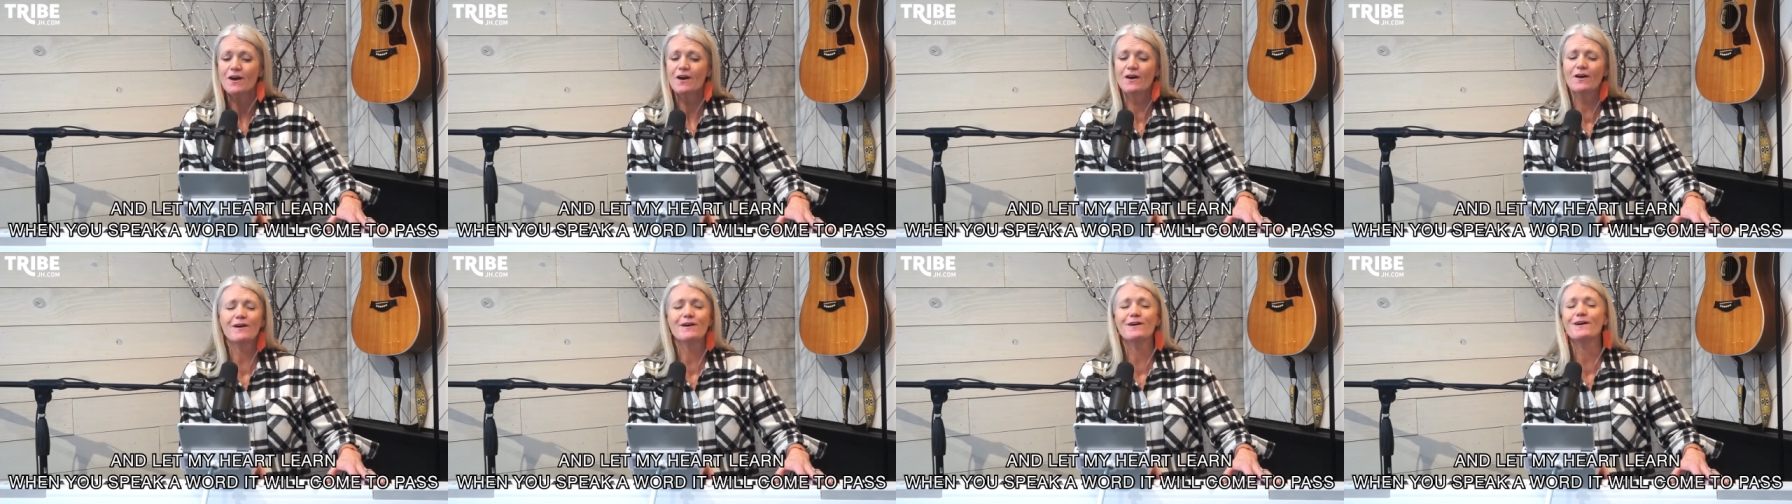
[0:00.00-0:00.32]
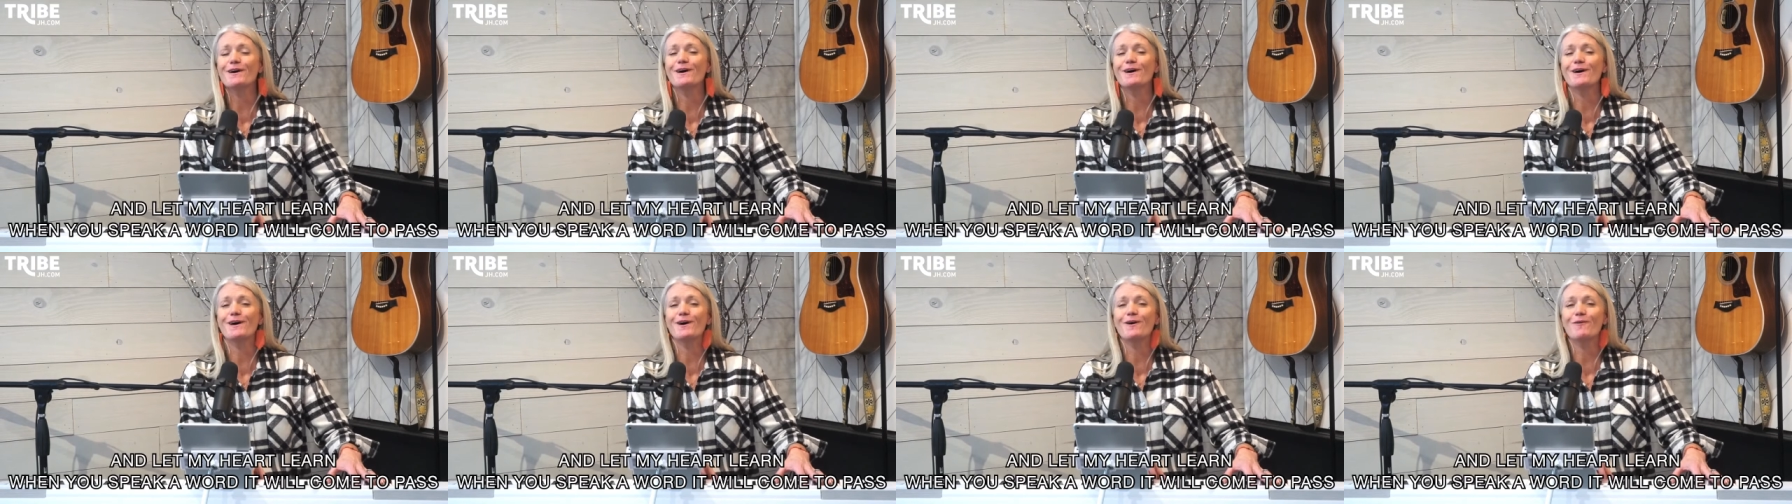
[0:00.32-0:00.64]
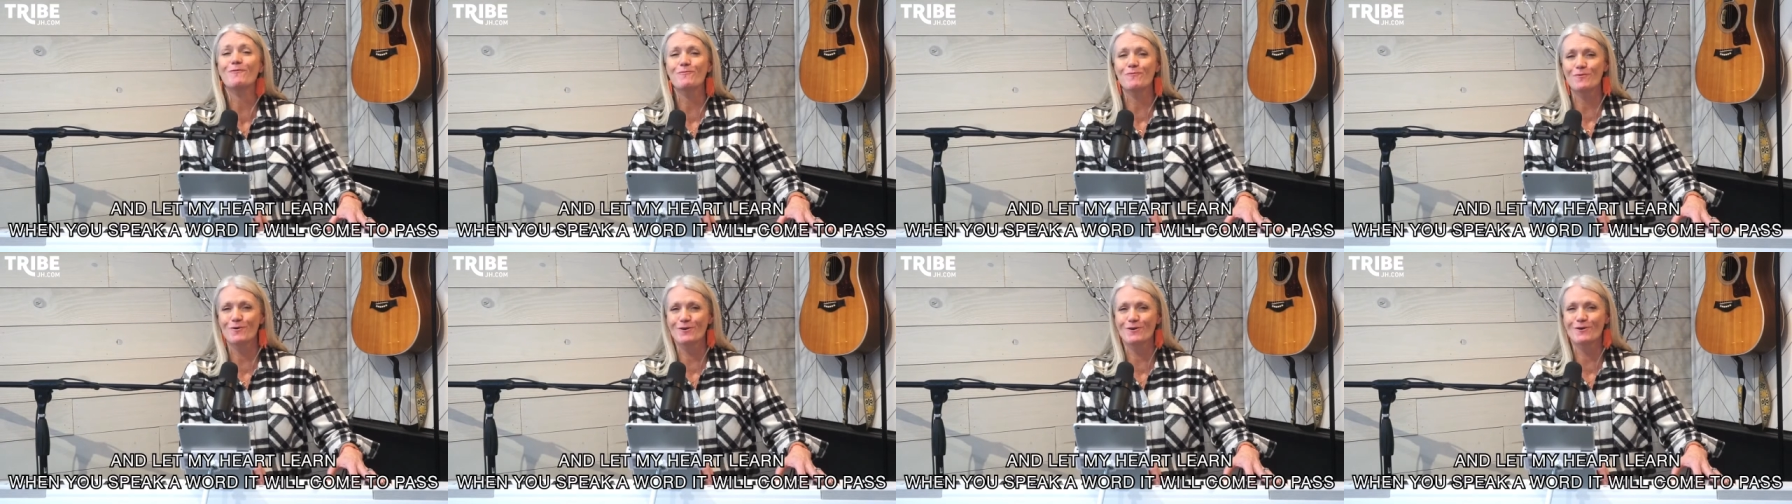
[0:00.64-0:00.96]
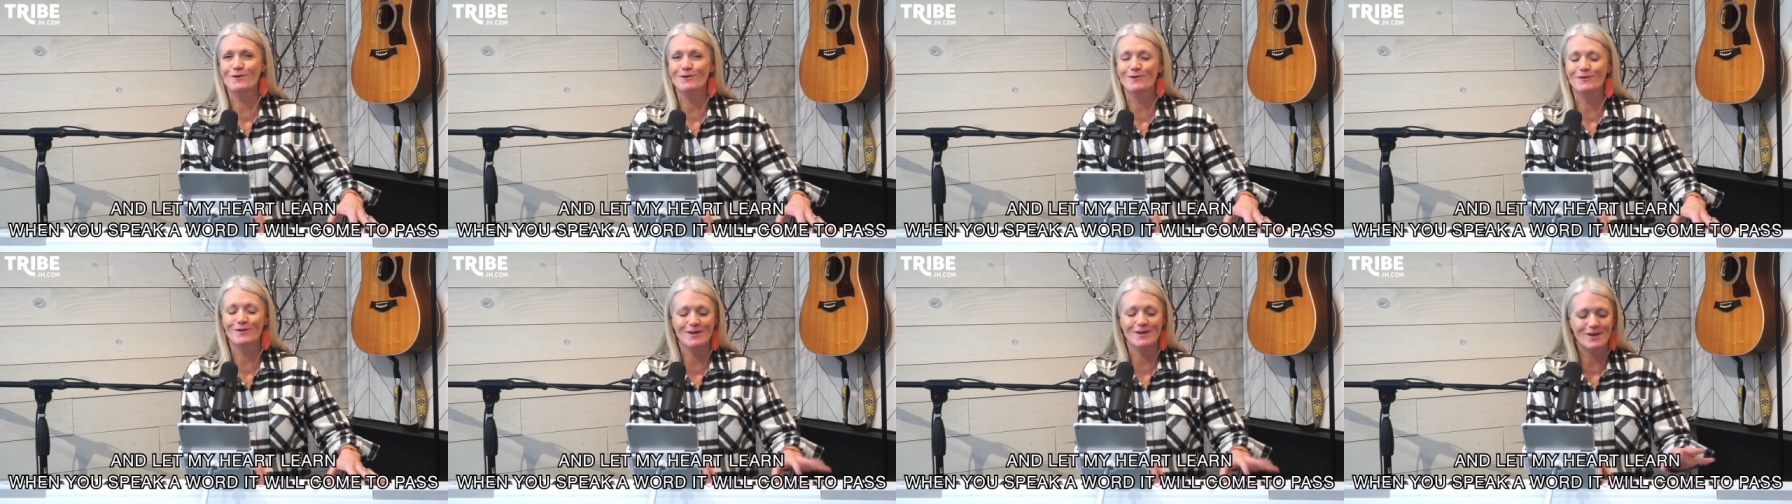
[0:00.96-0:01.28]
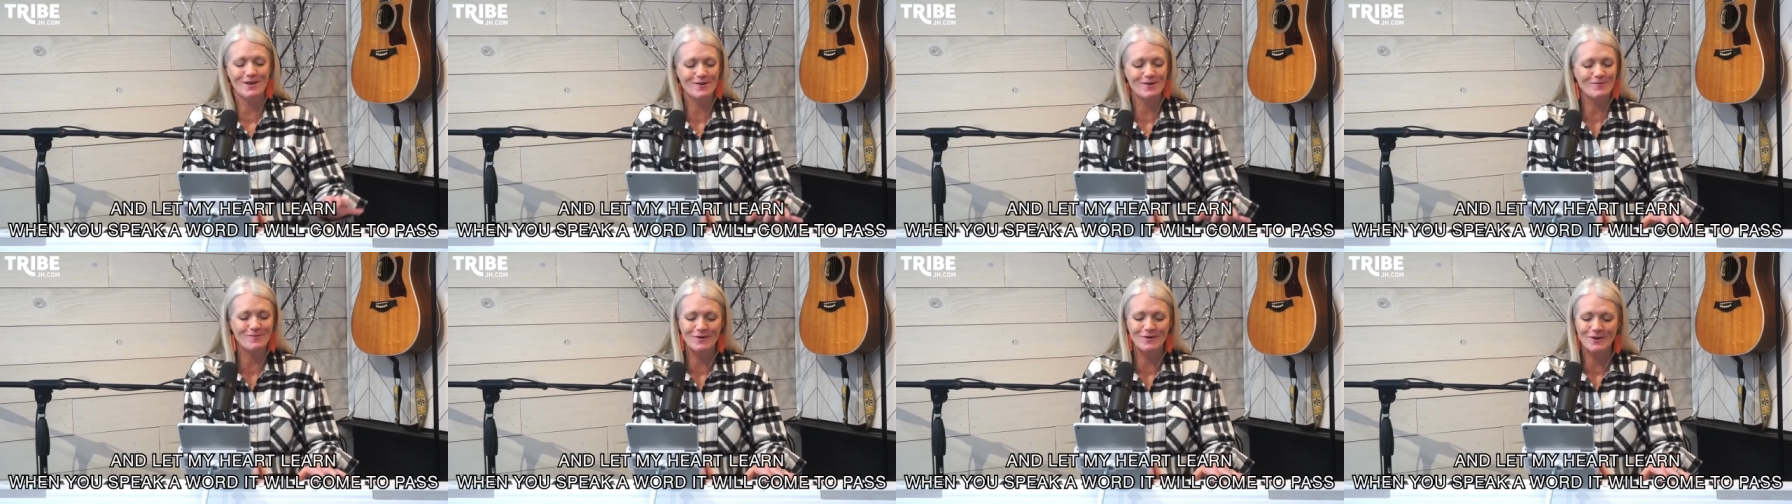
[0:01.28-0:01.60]
a word,
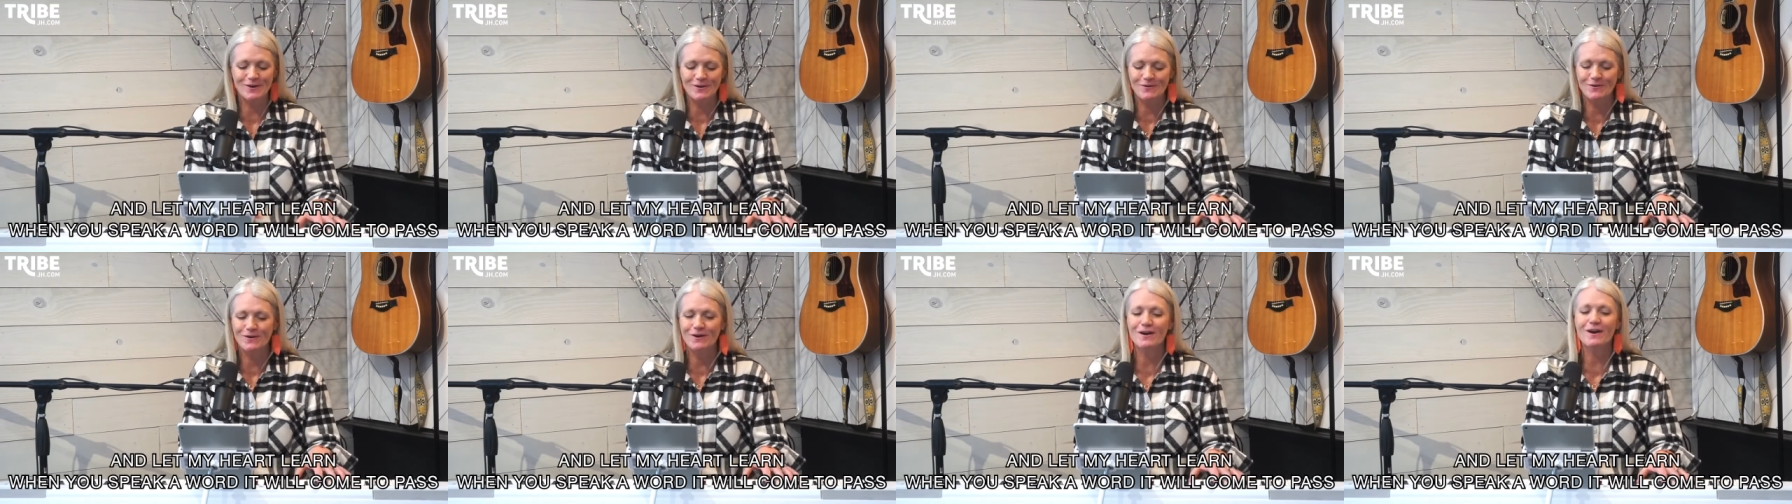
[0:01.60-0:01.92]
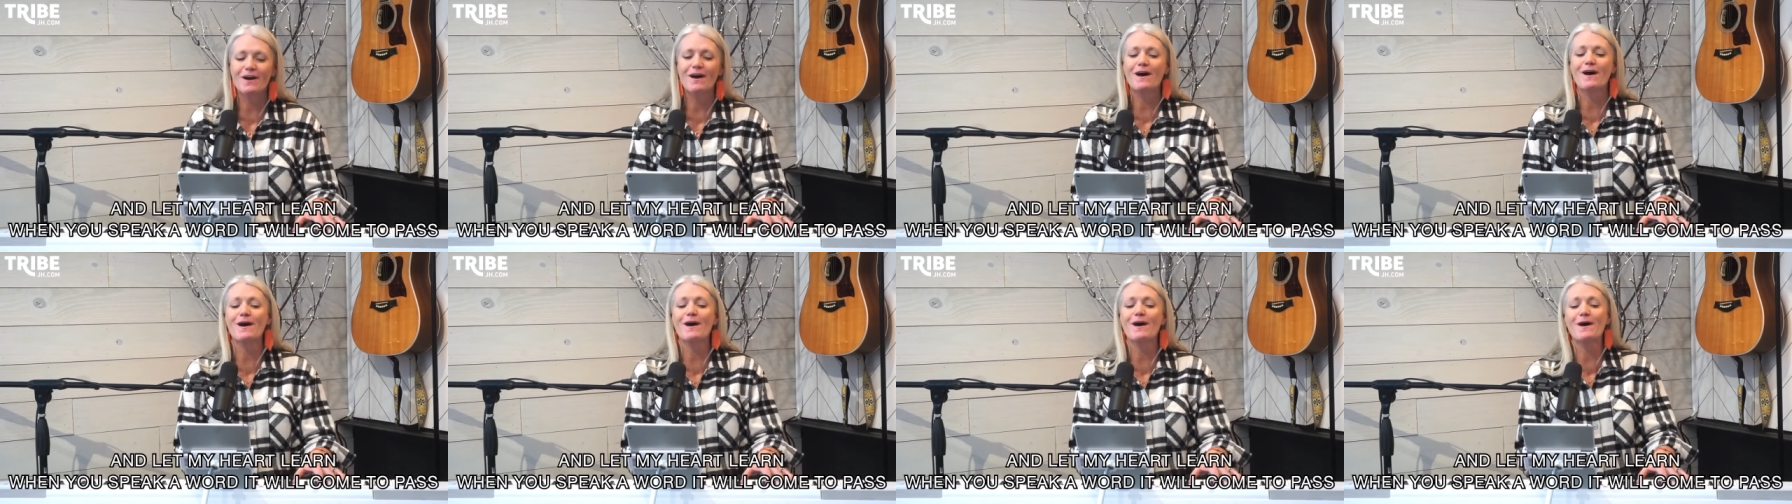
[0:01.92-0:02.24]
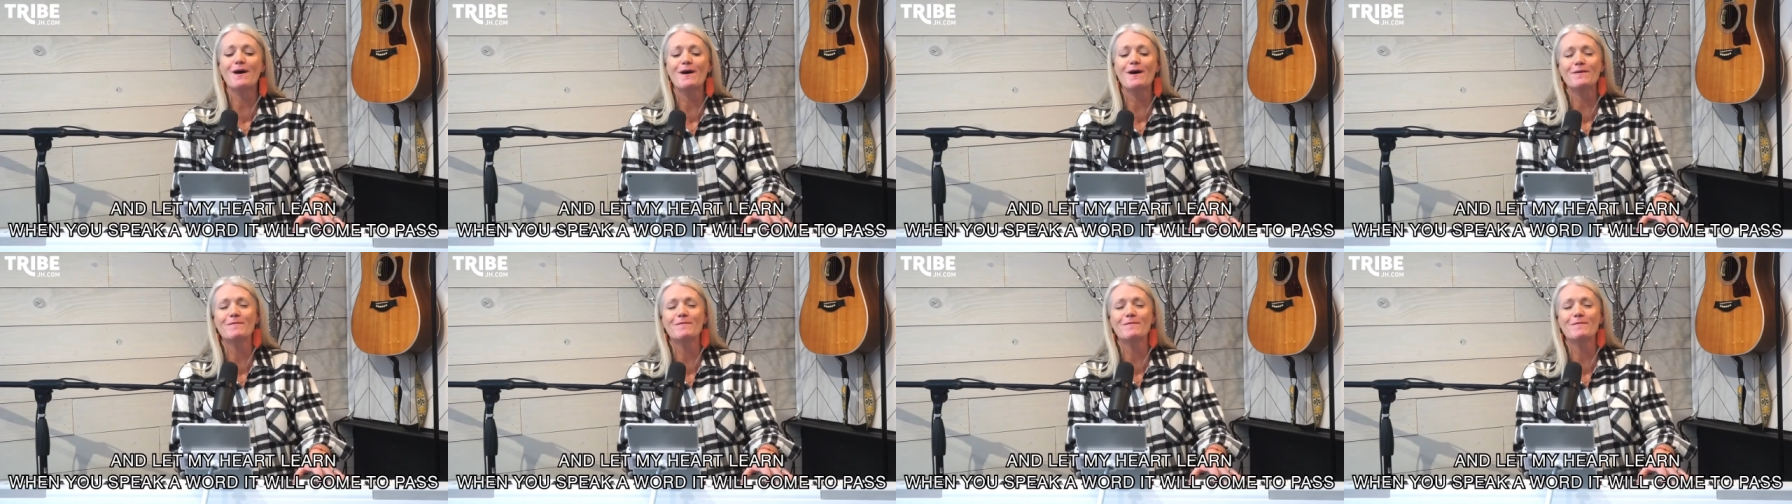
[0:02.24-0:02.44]
it will come.